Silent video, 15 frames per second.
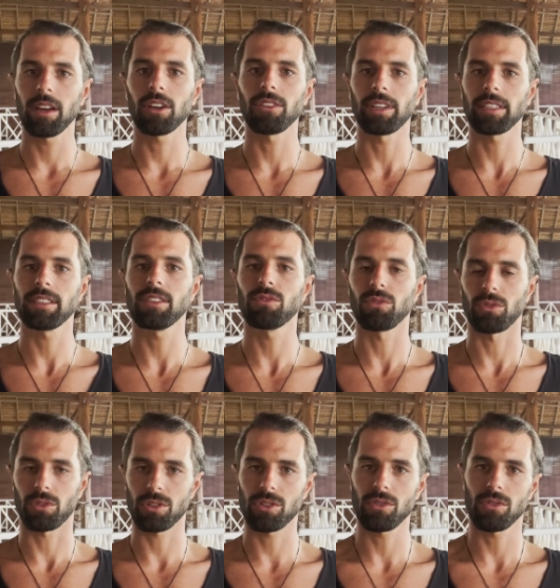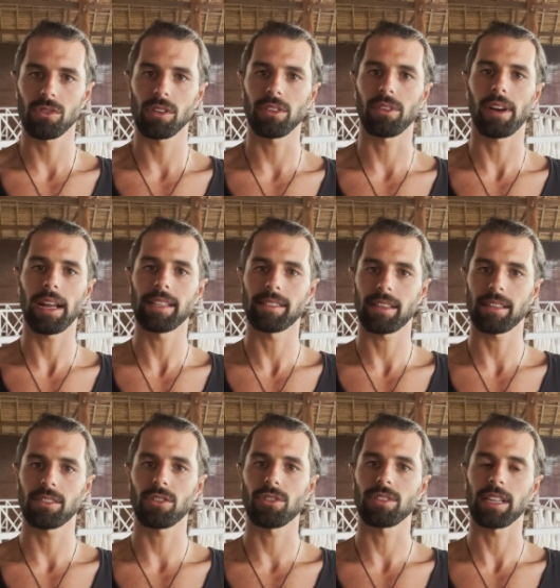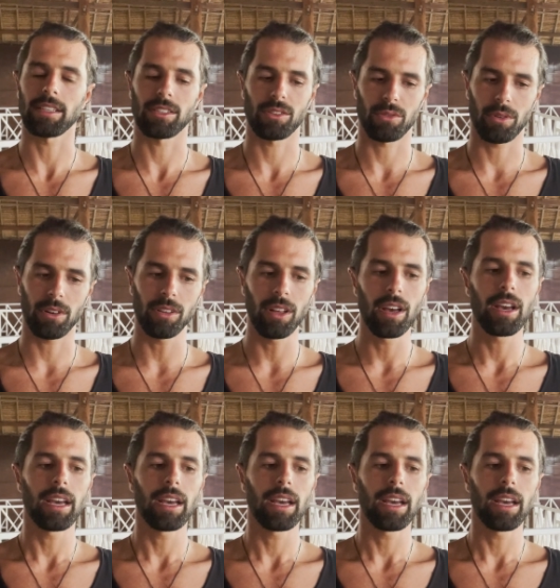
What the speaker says: connected to your soul and your ancestors and so on,